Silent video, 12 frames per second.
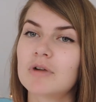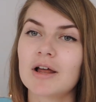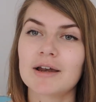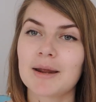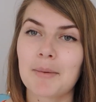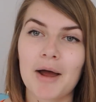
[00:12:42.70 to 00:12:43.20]

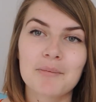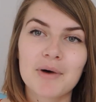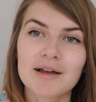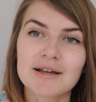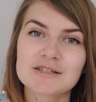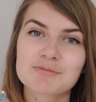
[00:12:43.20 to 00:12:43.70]
learning about
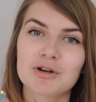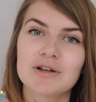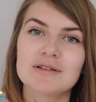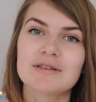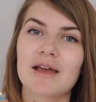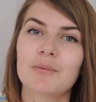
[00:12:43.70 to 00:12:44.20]
my
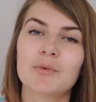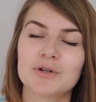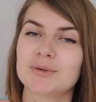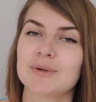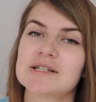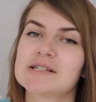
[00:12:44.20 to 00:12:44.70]
experience and
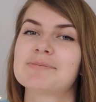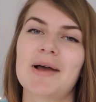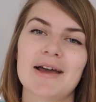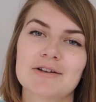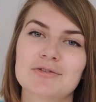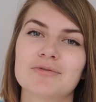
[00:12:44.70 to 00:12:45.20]
what to
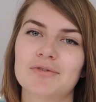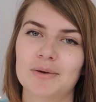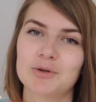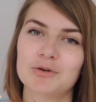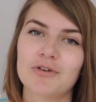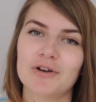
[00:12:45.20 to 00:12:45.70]
expect
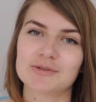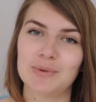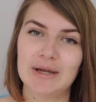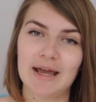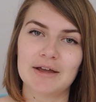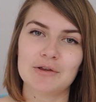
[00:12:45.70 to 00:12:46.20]
from your first
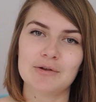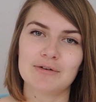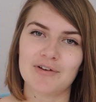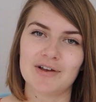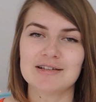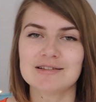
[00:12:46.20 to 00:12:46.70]
week at
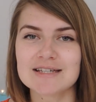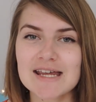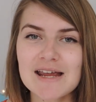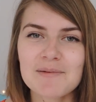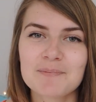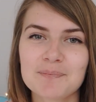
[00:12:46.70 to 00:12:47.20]

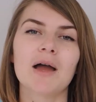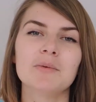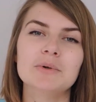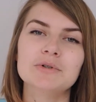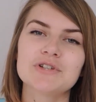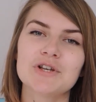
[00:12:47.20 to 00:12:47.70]
university.
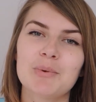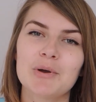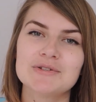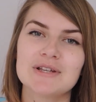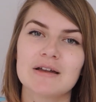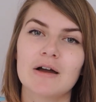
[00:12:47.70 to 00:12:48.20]
I'm also
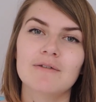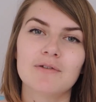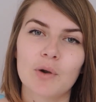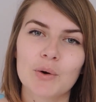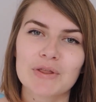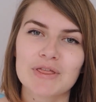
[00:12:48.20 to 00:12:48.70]
posting a
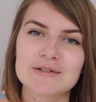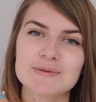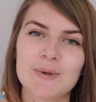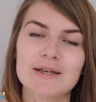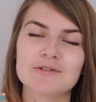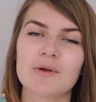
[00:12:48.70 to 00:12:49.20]
vlog
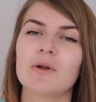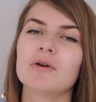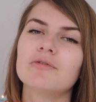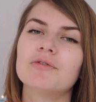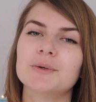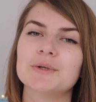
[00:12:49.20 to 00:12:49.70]
this week, so
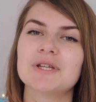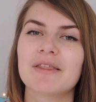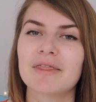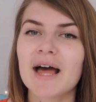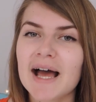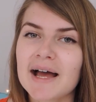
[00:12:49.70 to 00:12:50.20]
look forward
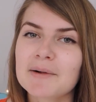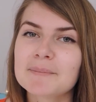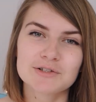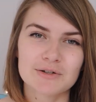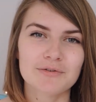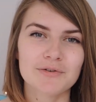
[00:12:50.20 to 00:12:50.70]
to that.
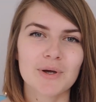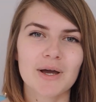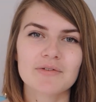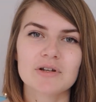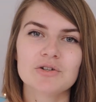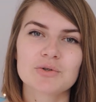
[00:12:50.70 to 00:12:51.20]
So if you
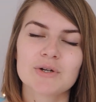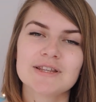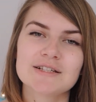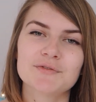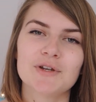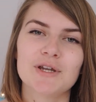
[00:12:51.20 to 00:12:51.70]
have
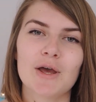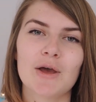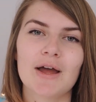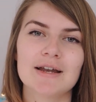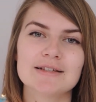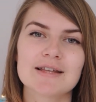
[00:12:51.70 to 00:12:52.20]
enjoyed this video
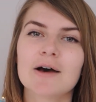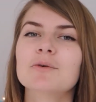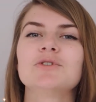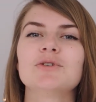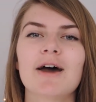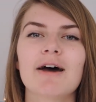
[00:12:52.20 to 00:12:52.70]
and it's
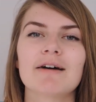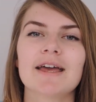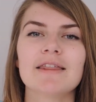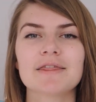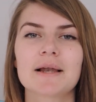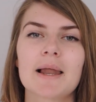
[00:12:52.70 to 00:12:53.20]
helped you
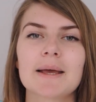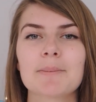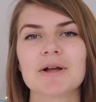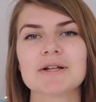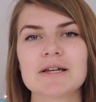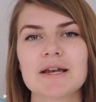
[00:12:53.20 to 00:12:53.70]
out, hit the
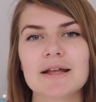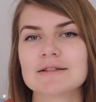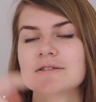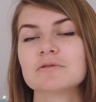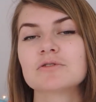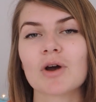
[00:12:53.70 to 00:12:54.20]
like button
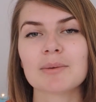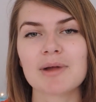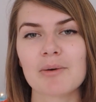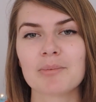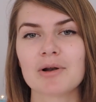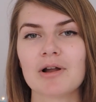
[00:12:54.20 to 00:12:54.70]
and subscribe
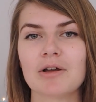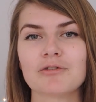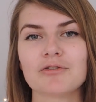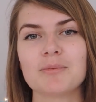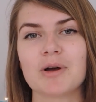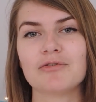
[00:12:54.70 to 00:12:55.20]
down below
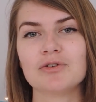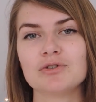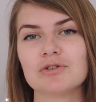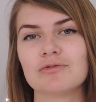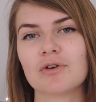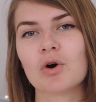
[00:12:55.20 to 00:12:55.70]
for my
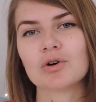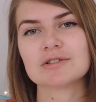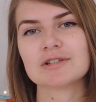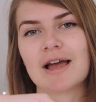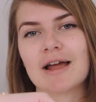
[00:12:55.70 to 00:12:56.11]
future vlogs